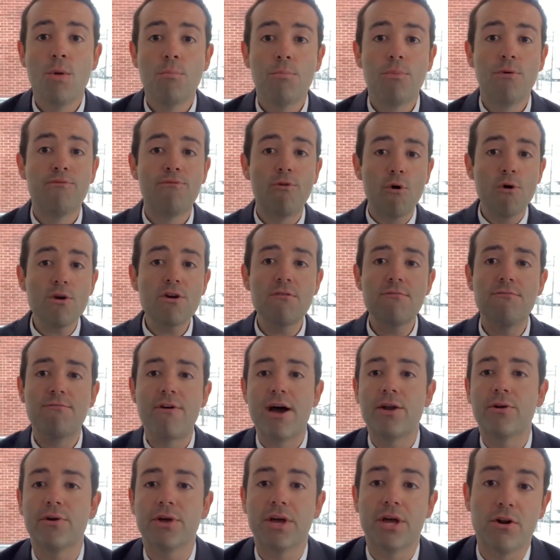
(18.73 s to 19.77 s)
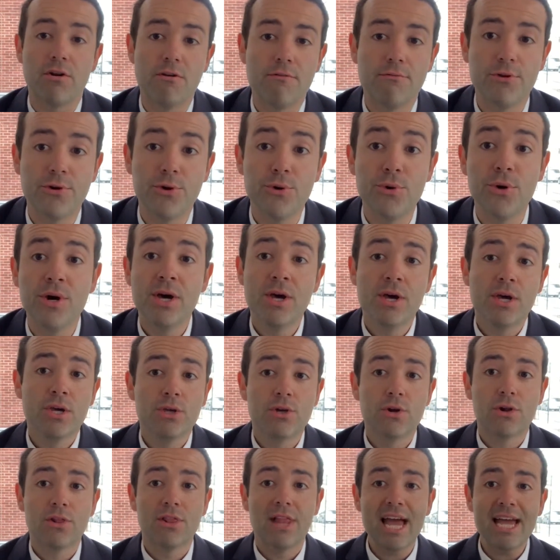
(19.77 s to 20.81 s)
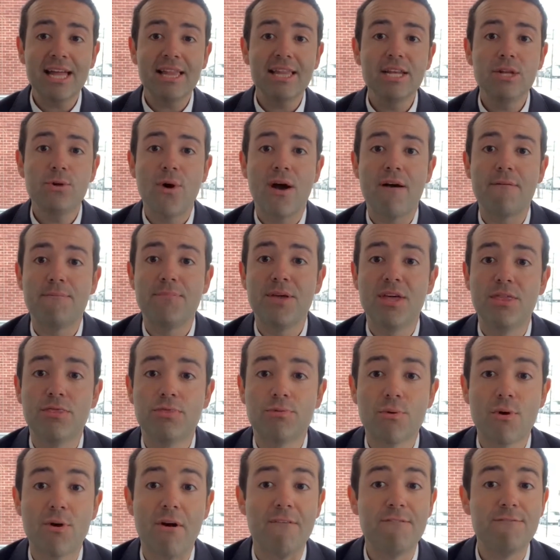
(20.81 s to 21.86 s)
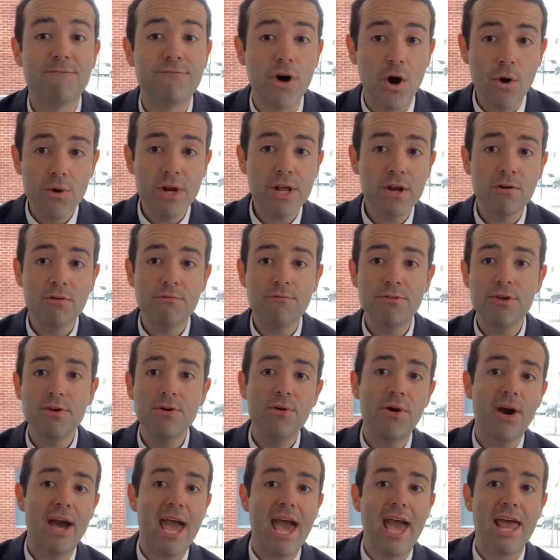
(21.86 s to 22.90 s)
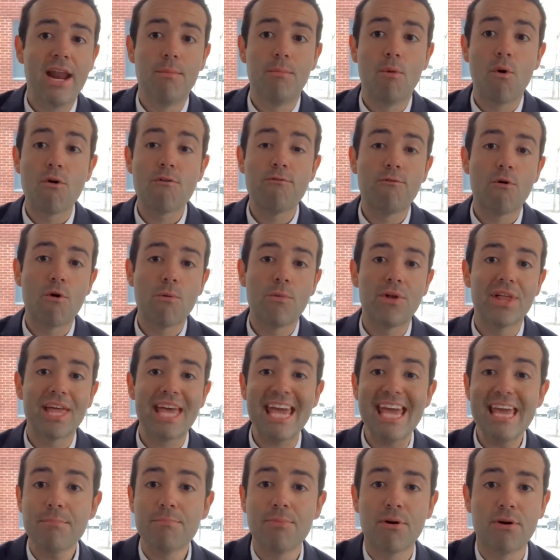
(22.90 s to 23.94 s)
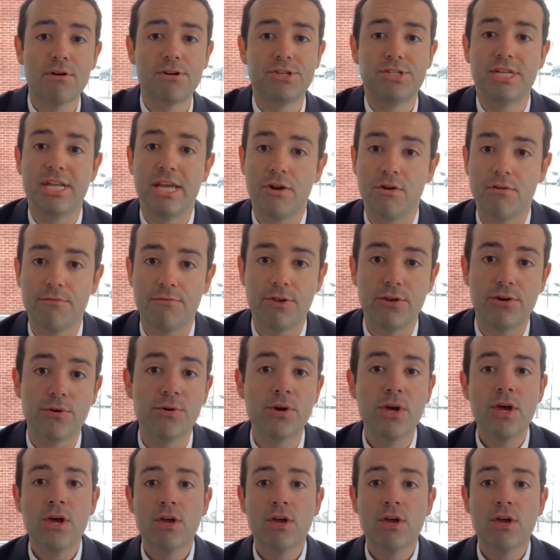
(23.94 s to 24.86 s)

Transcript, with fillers: Before your final interview, you're likely to have been through a phone interview and a more formal in person interview.